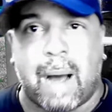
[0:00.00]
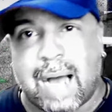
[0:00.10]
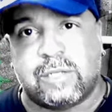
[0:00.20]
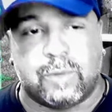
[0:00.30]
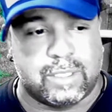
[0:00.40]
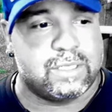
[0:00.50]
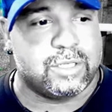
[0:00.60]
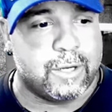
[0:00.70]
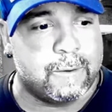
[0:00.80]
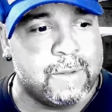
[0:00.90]
box ones,
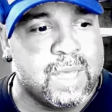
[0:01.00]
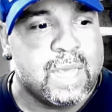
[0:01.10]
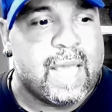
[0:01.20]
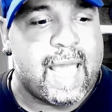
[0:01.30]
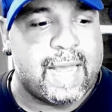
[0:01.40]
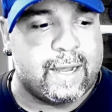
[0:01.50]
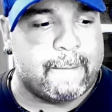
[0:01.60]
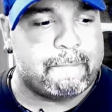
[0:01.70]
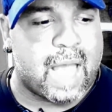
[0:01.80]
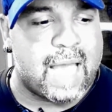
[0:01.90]
you know. And
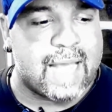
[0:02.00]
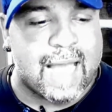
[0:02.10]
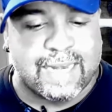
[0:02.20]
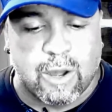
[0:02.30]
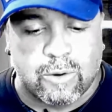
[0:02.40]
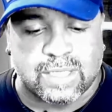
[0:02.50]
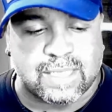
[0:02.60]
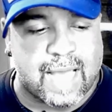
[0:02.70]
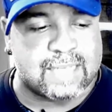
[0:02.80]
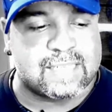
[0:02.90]
I noticed
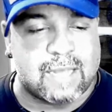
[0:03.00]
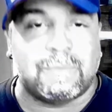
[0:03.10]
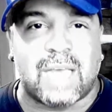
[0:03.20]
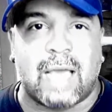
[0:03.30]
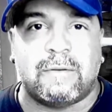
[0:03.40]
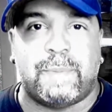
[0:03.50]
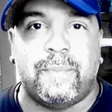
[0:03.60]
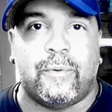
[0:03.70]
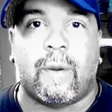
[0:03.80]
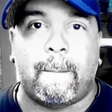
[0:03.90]
that sometimes
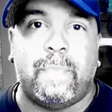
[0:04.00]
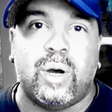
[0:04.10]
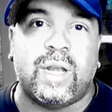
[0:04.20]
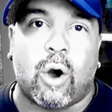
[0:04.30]
people are put